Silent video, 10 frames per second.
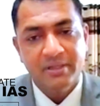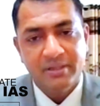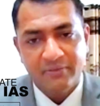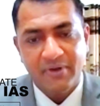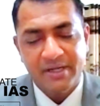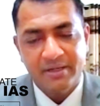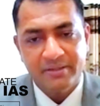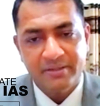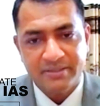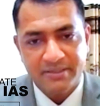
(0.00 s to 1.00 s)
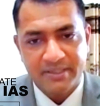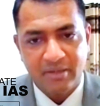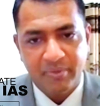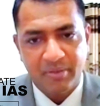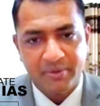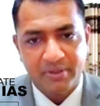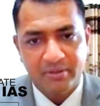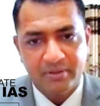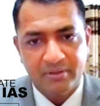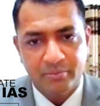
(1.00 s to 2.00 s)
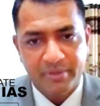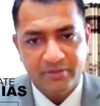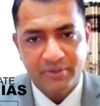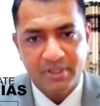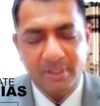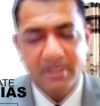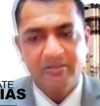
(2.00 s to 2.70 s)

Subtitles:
They find the CSAT paper to be difficult.